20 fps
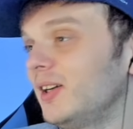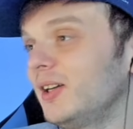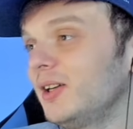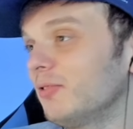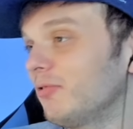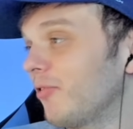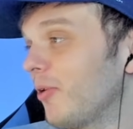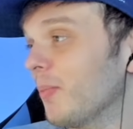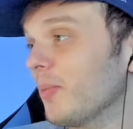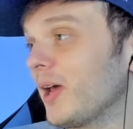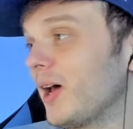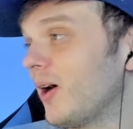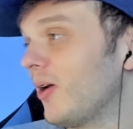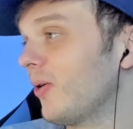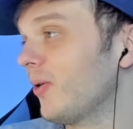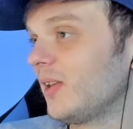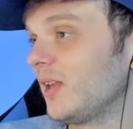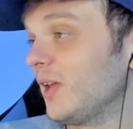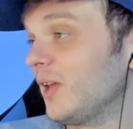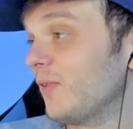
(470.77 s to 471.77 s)
From
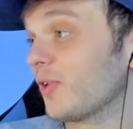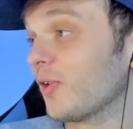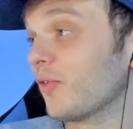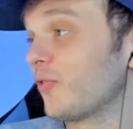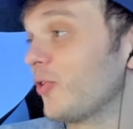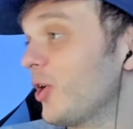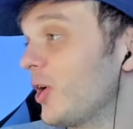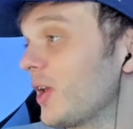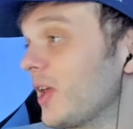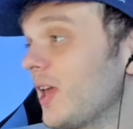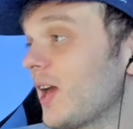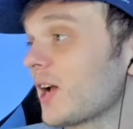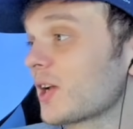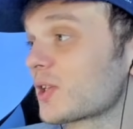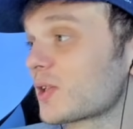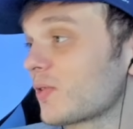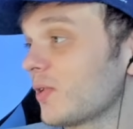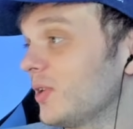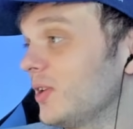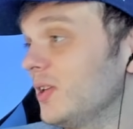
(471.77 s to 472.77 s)
now, even a thirty
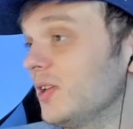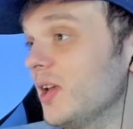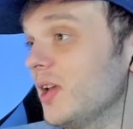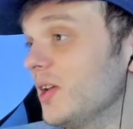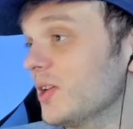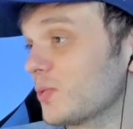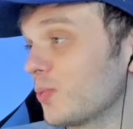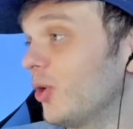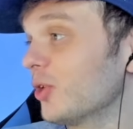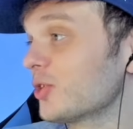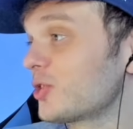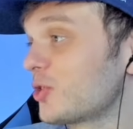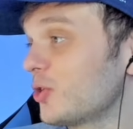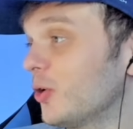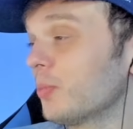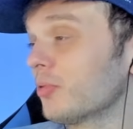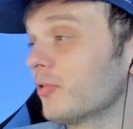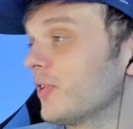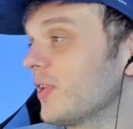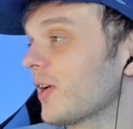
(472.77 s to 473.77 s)
X is what you're
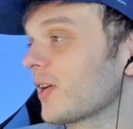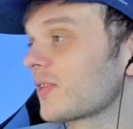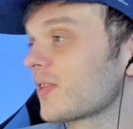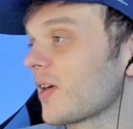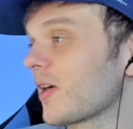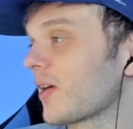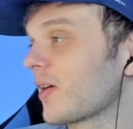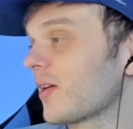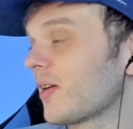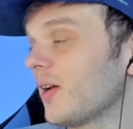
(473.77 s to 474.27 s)
predicting,